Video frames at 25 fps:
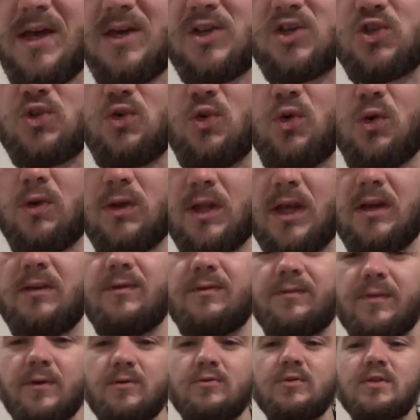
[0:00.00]
So Lynn
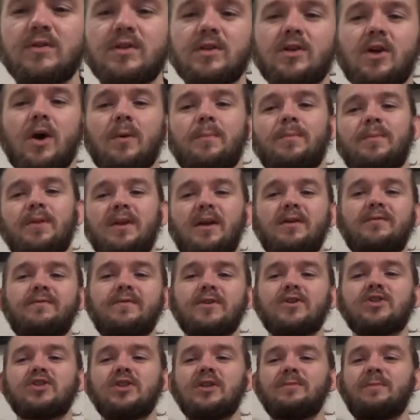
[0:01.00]
founded the company
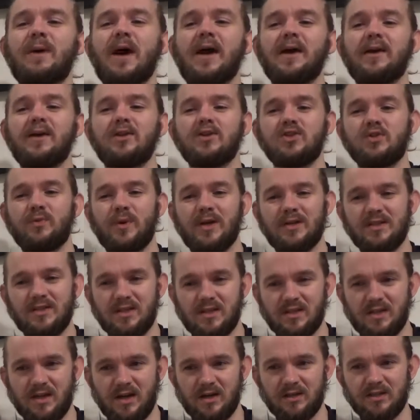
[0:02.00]
officially back in
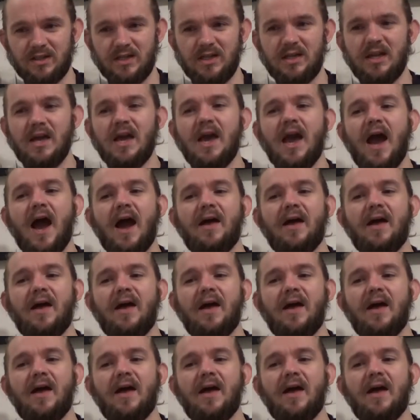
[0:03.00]
2013